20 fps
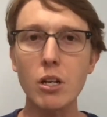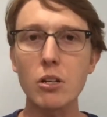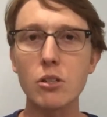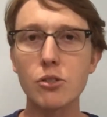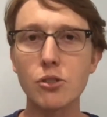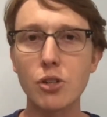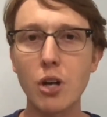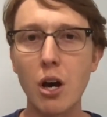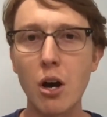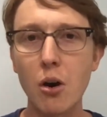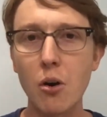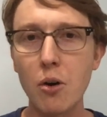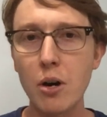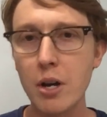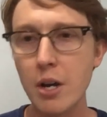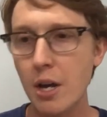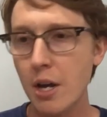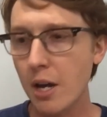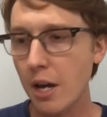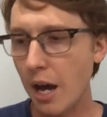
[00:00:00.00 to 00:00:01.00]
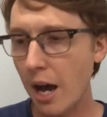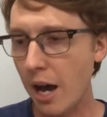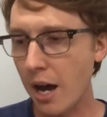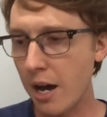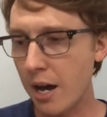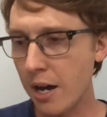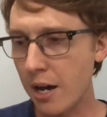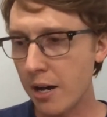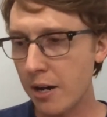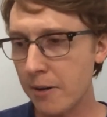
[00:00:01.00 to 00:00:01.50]
so
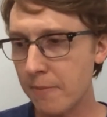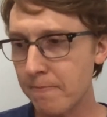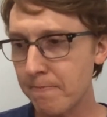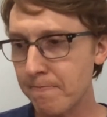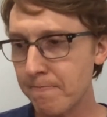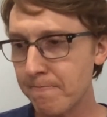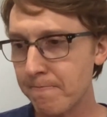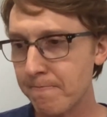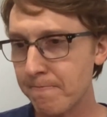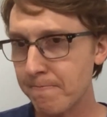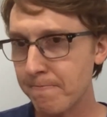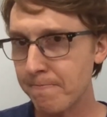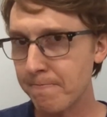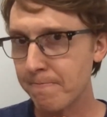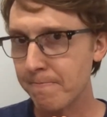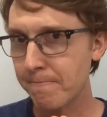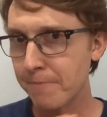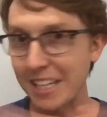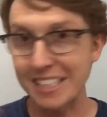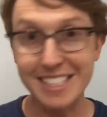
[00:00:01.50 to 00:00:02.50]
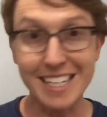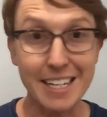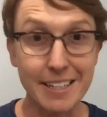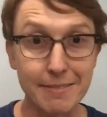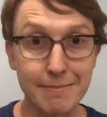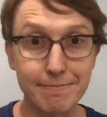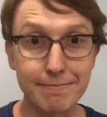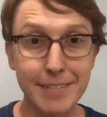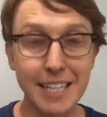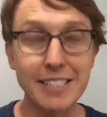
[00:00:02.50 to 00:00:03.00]
that's it.
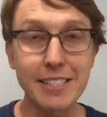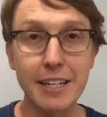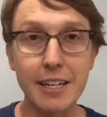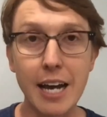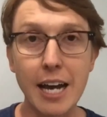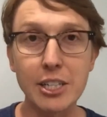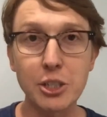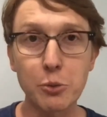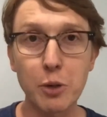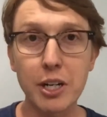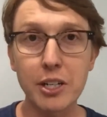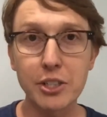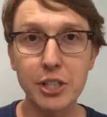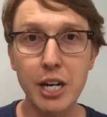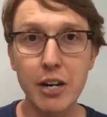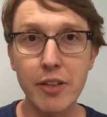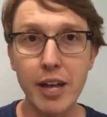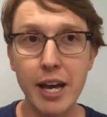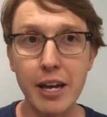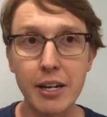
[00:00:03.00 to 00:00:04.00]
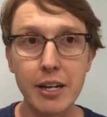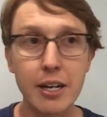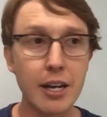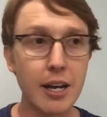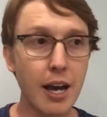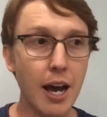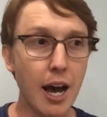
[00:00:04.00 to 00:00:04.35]
I just wanted to share that.